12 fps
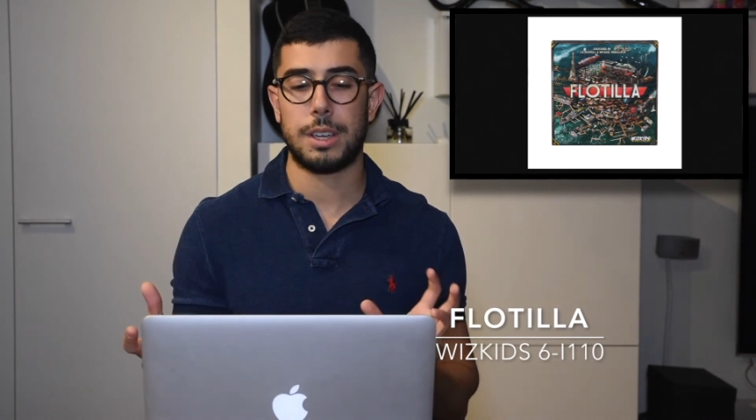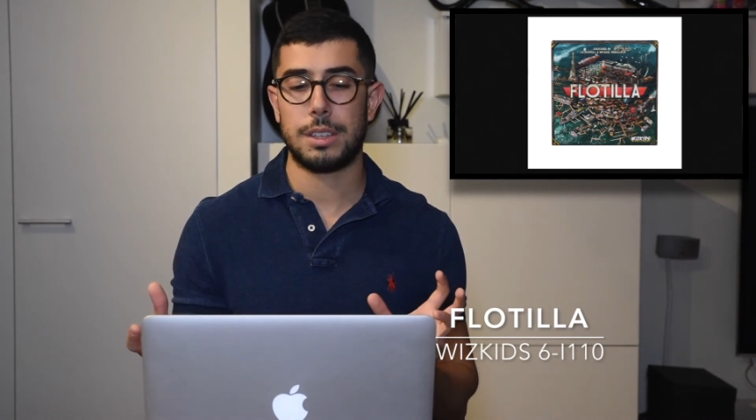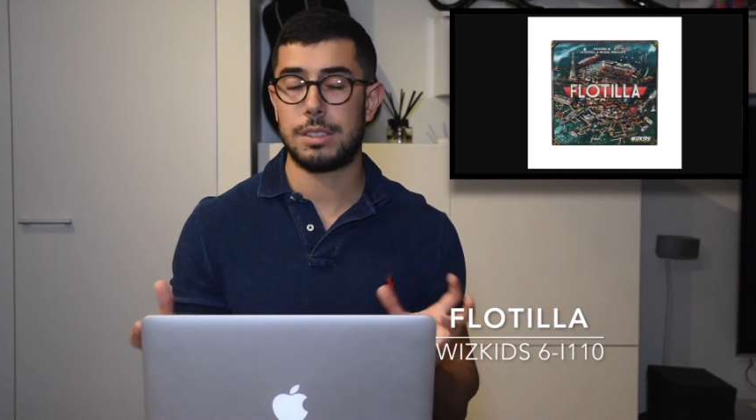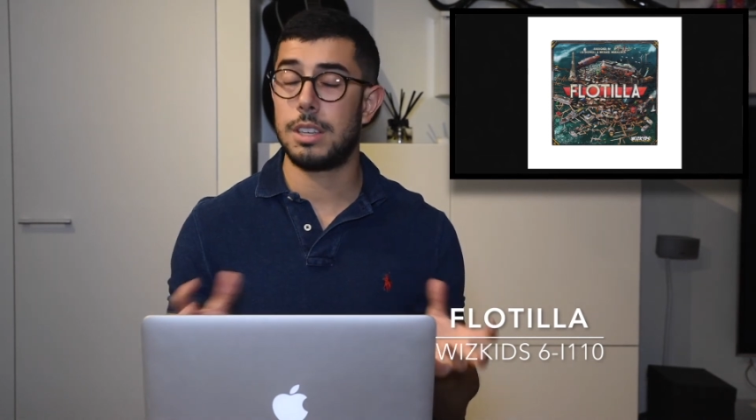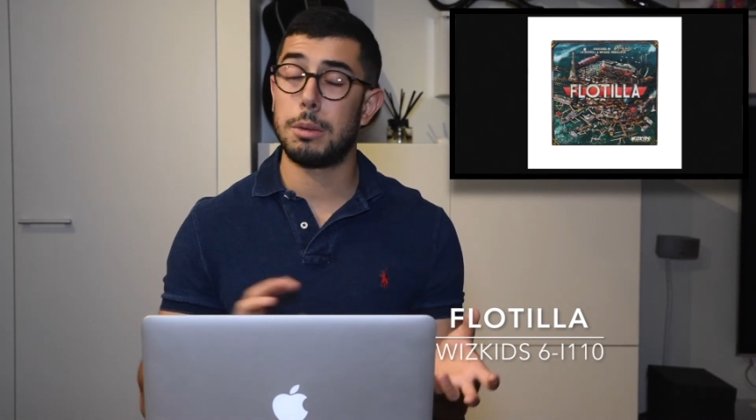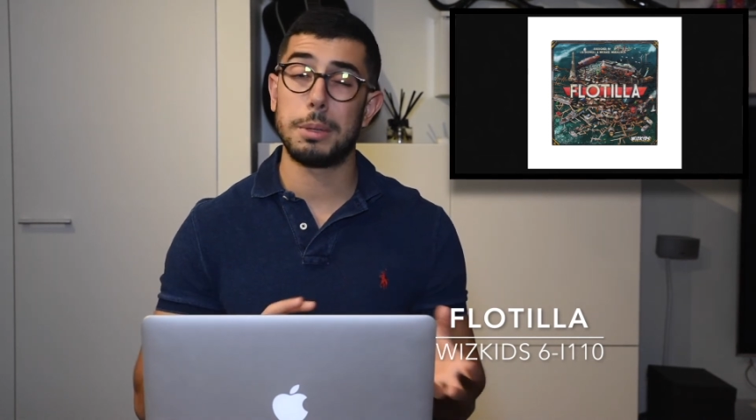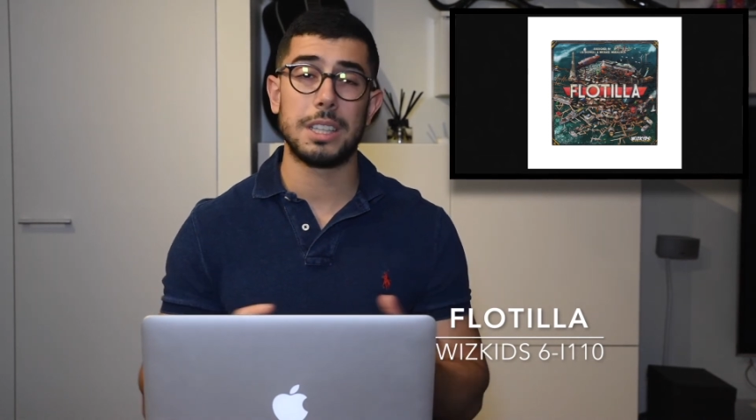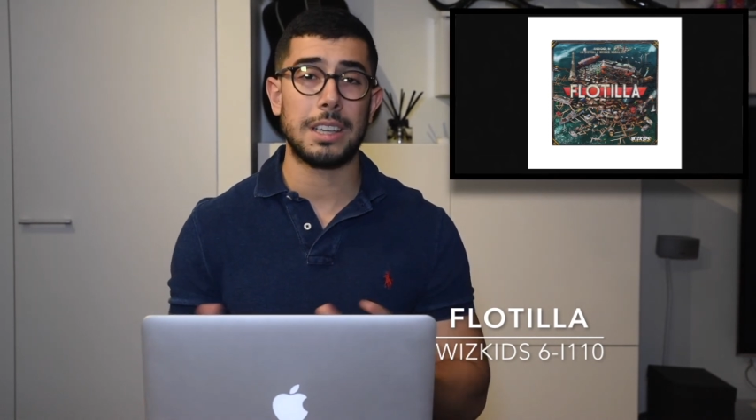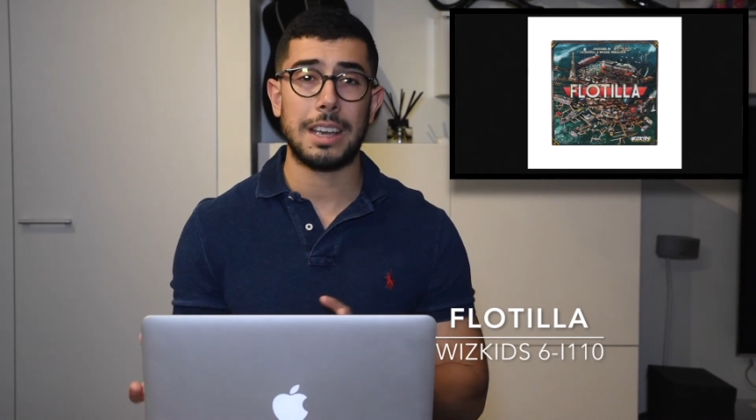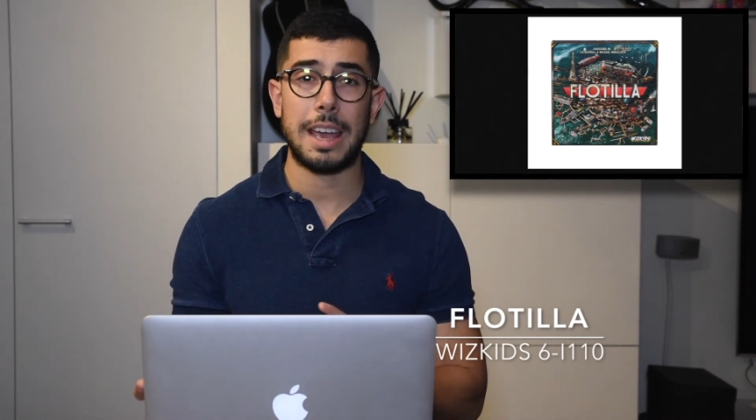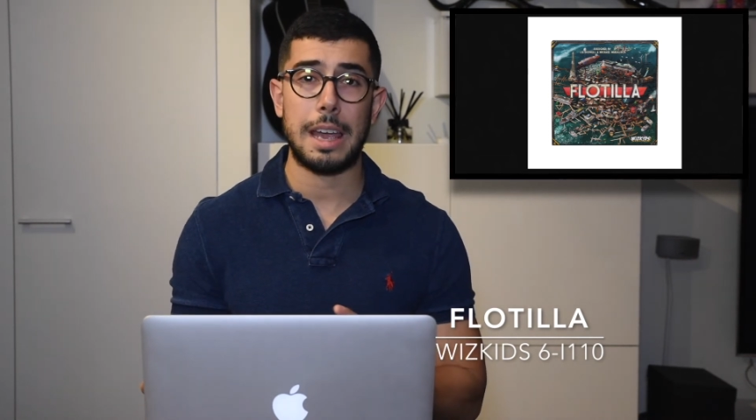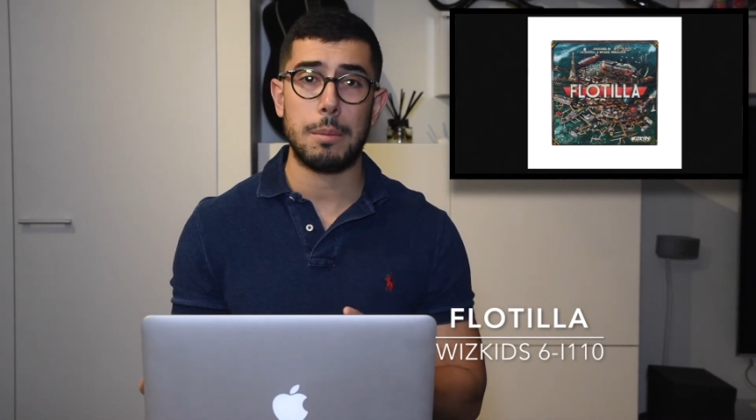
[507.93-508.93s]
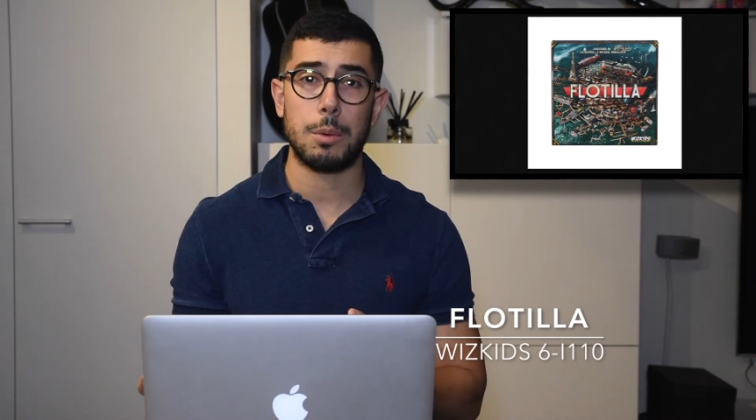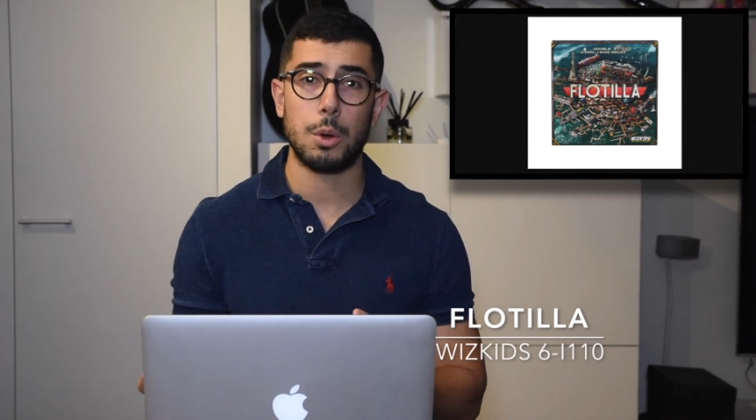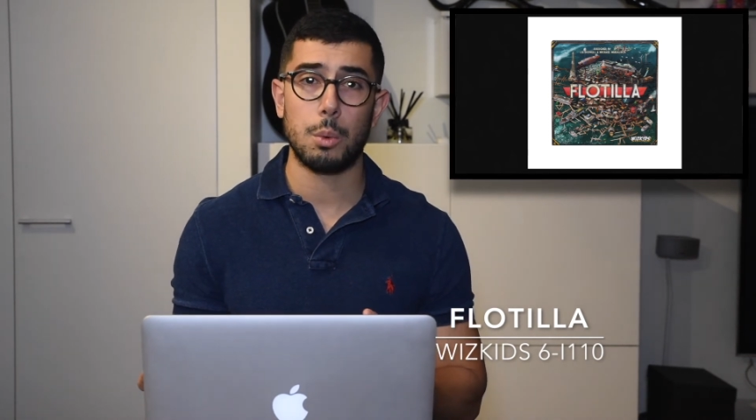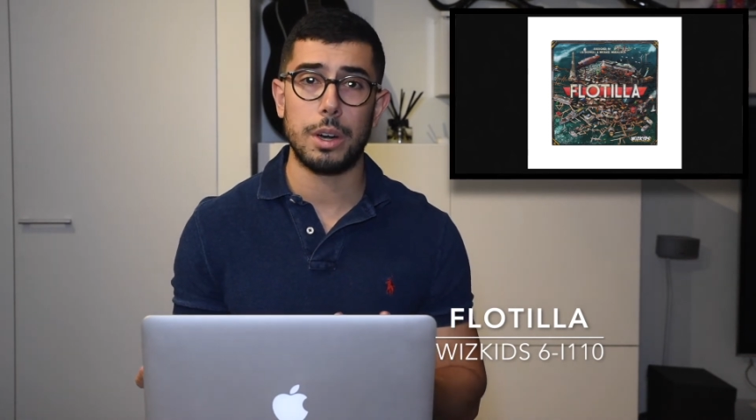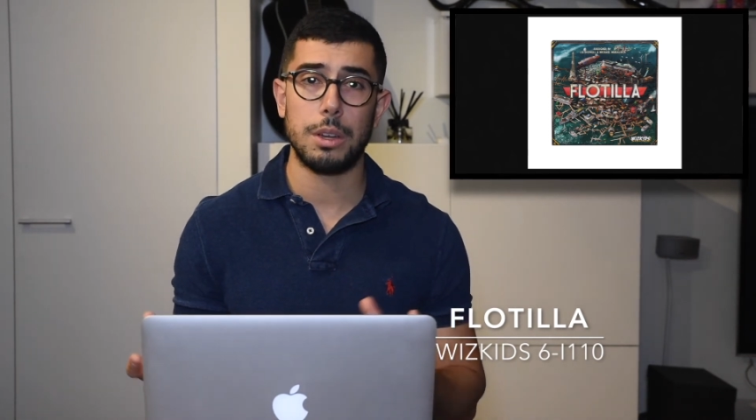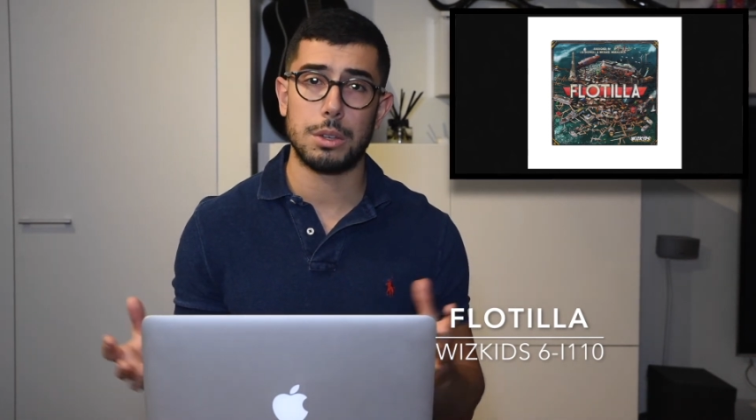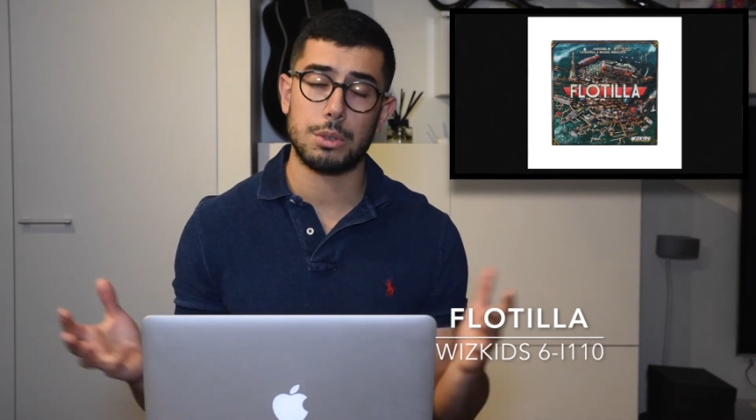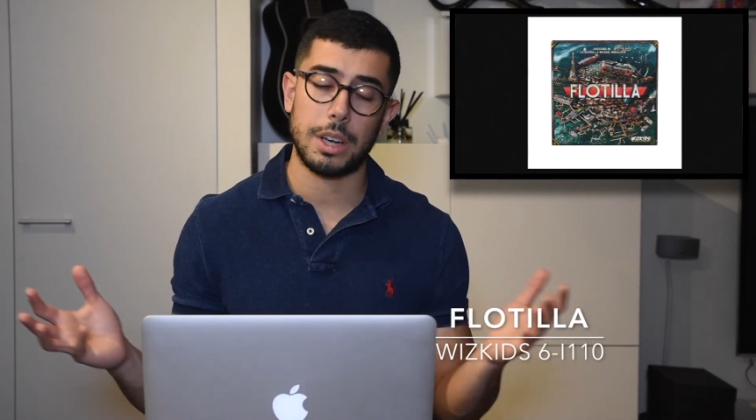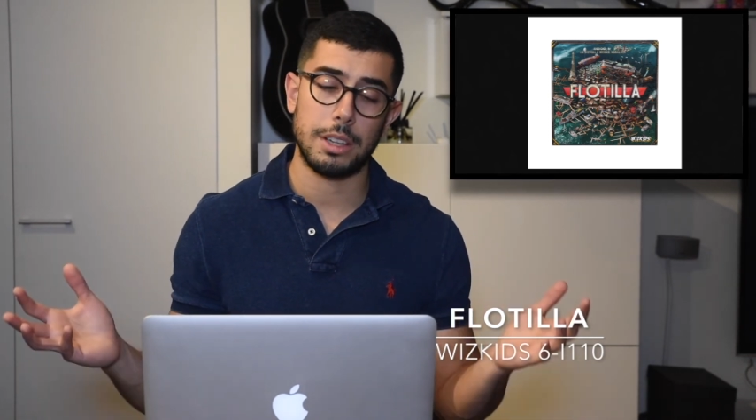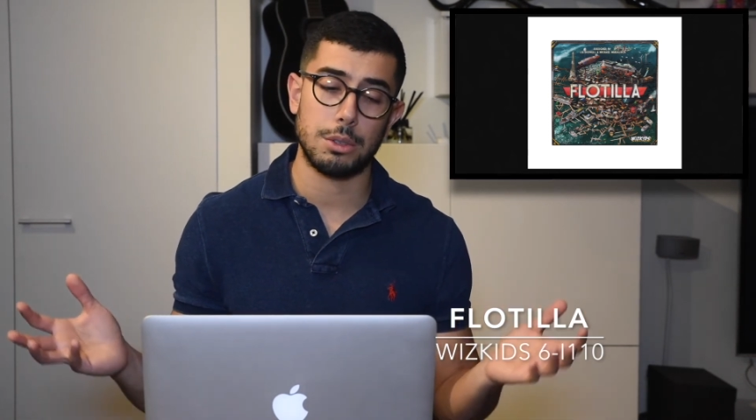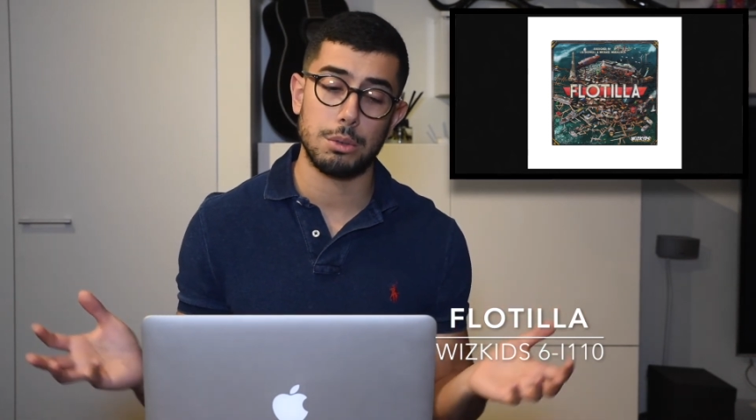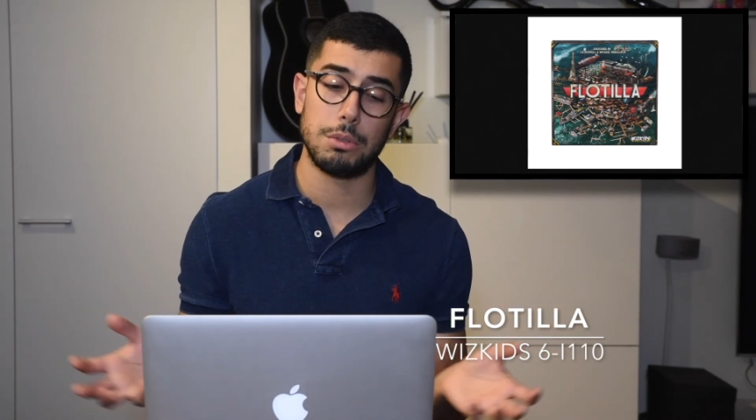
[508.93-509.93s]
city building game where you try to